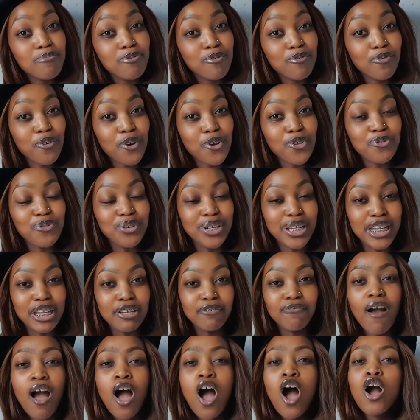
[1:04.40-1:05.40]
before you
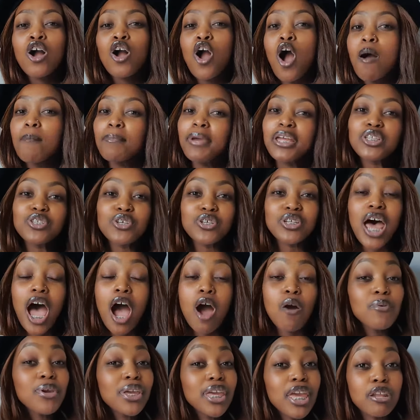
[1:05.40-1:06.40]
leave, comment on
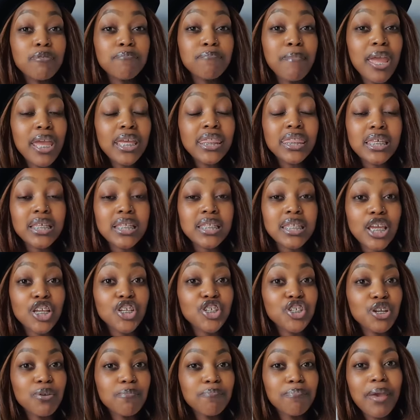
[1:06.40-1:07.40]
how we can make the
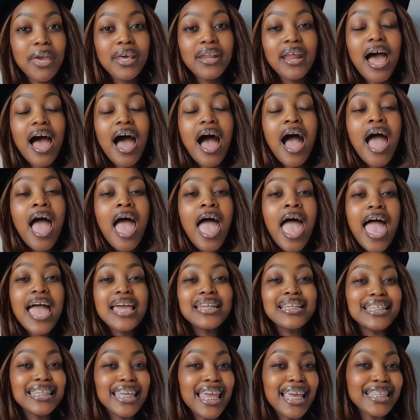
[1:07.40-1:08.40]
section better,
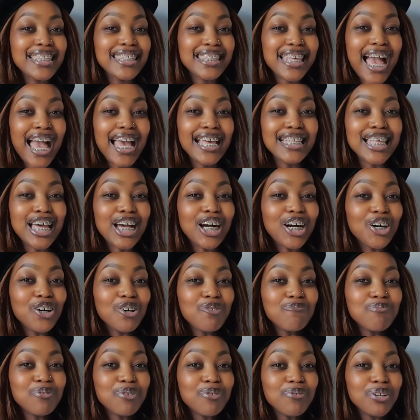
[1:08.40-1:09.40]
and yes, guys, I
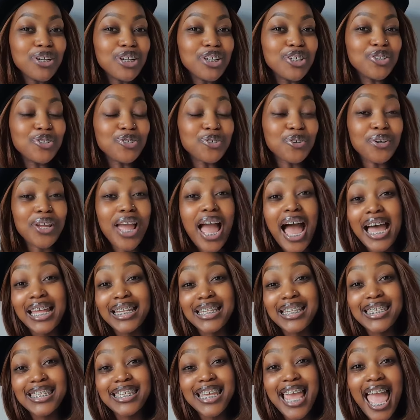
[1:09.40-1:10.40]
hope you will enjoy
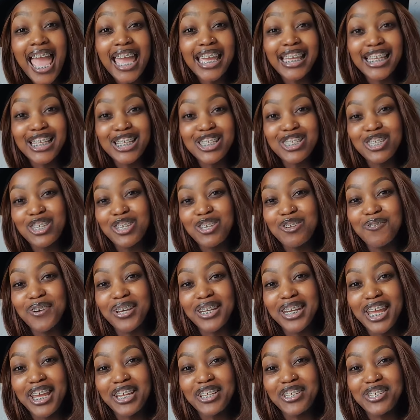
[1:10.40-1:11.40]
Aunty Agy's
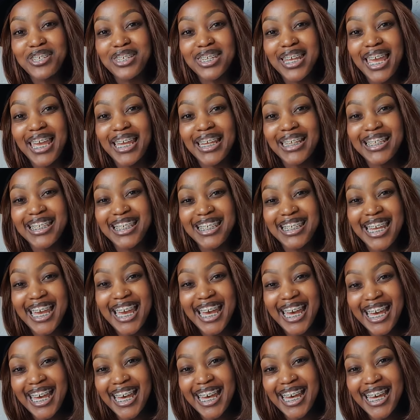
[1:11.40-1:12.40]
Q&A today.
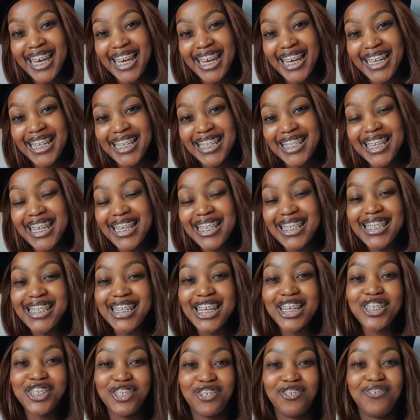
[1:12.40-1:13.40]
Cheers!
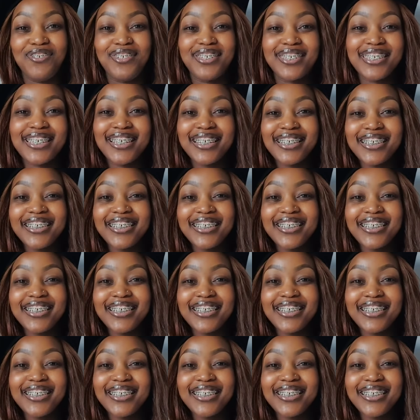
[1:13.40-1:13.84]
Stay tuned.